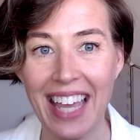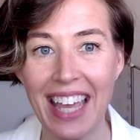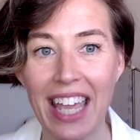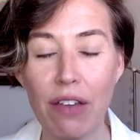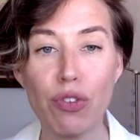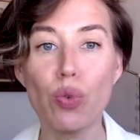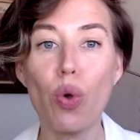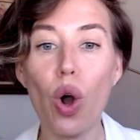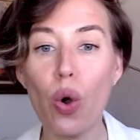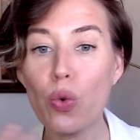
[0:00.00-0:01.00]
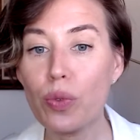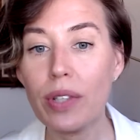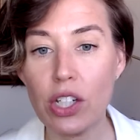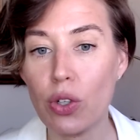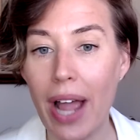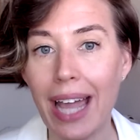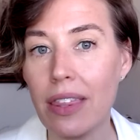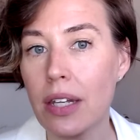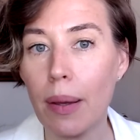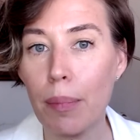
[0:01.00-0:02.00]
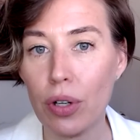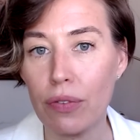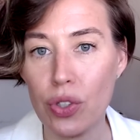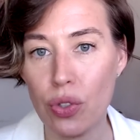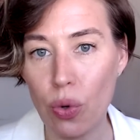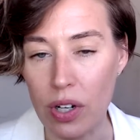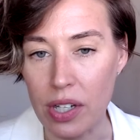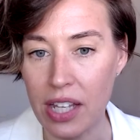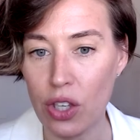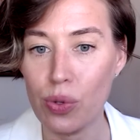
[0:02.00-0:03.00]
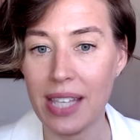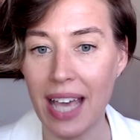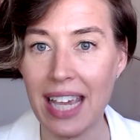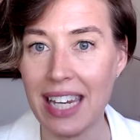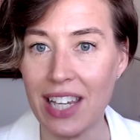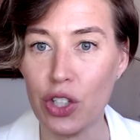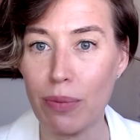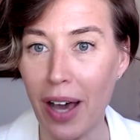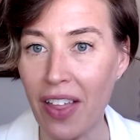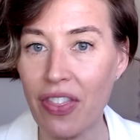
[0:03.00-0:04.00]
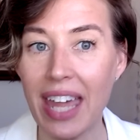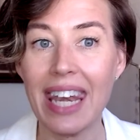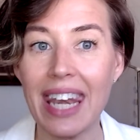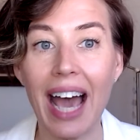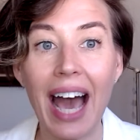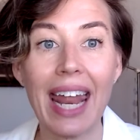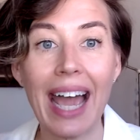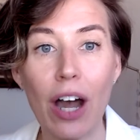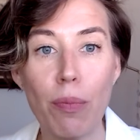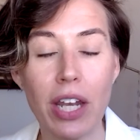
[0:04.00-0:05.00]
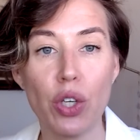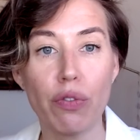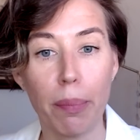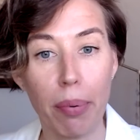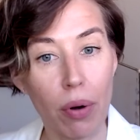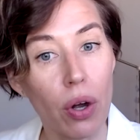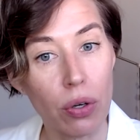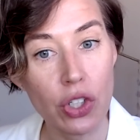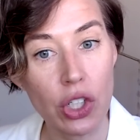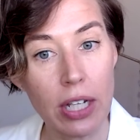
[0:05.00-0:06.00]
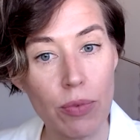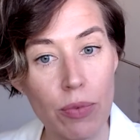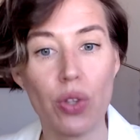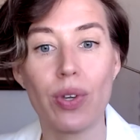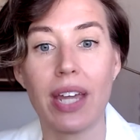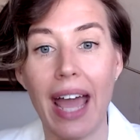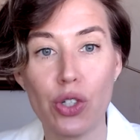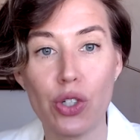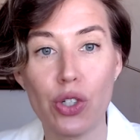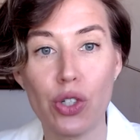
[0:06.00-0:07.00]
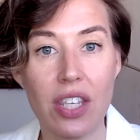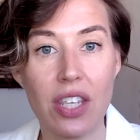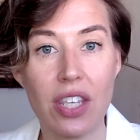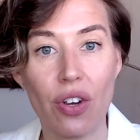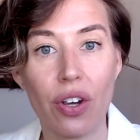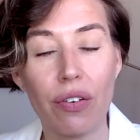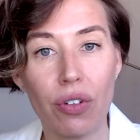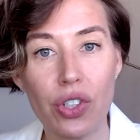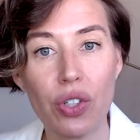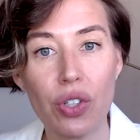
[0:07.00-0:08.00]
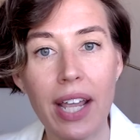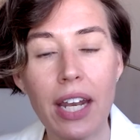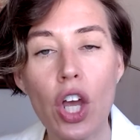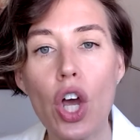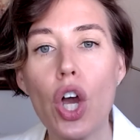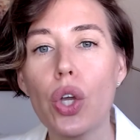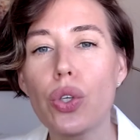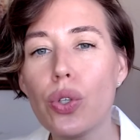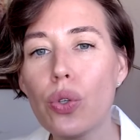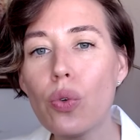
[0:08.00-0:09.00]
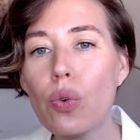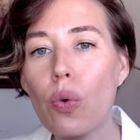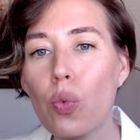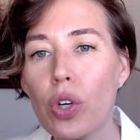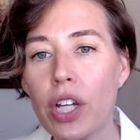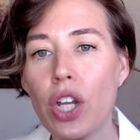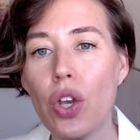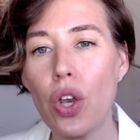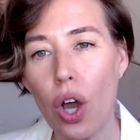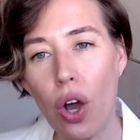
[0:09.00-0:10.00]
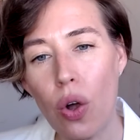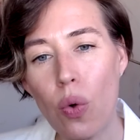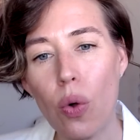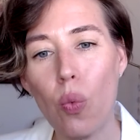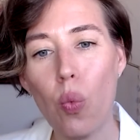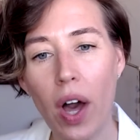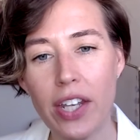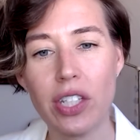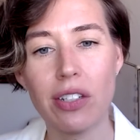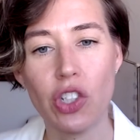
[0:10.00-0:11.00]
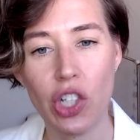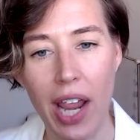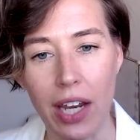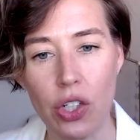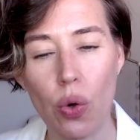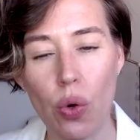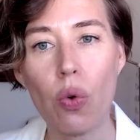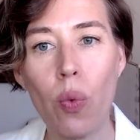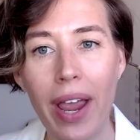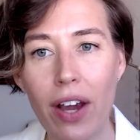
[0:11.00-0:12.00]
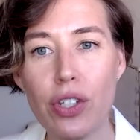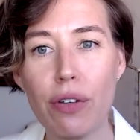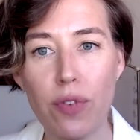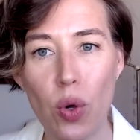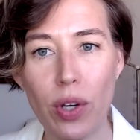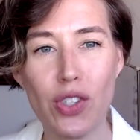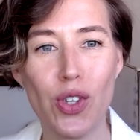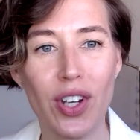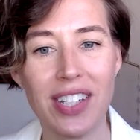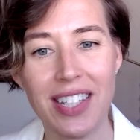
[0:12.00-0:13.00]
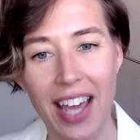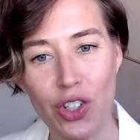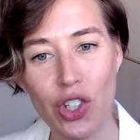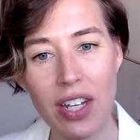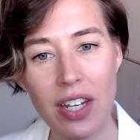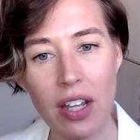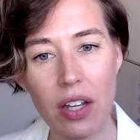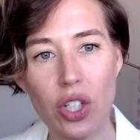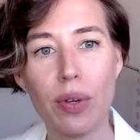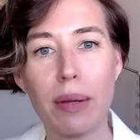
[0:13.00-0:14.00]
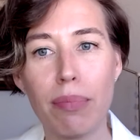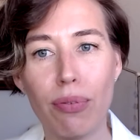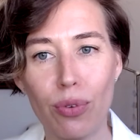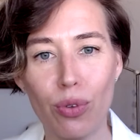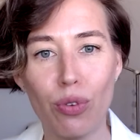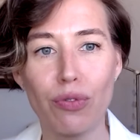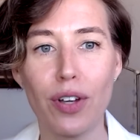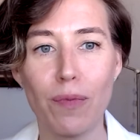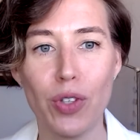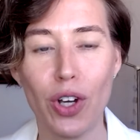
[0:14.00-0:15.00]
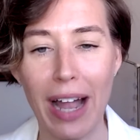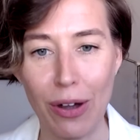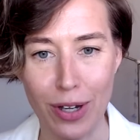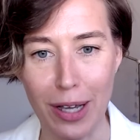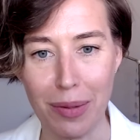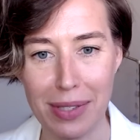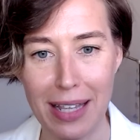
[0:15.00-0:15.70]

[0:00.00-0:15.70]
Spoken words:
If you only track the number of stores that you sign each month and not how many you've approached so that you can actually see your conversion rate, you wouldn't know what to change or where to focus your attention to improve your outcomes.